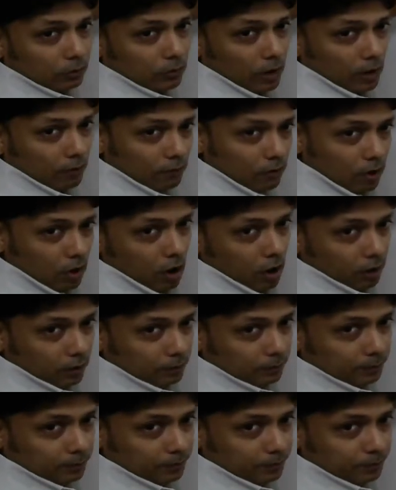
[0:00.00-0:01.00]
have got,
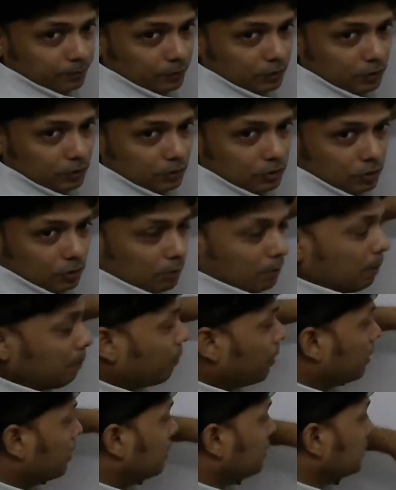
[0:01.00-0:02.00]
so
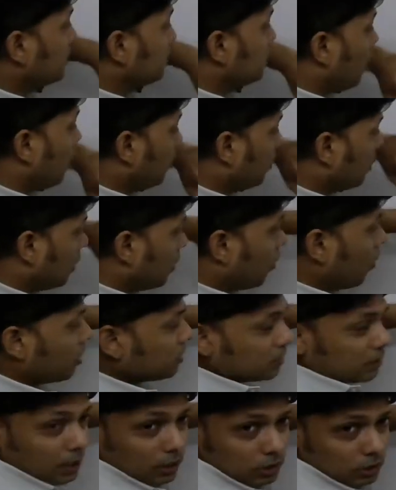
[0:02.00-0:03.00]
remember this is not a cross
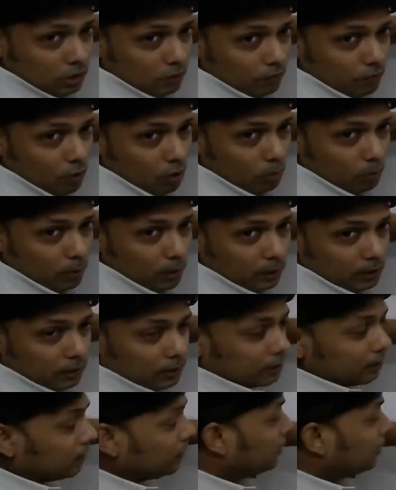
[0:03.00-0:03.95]
section of orbital,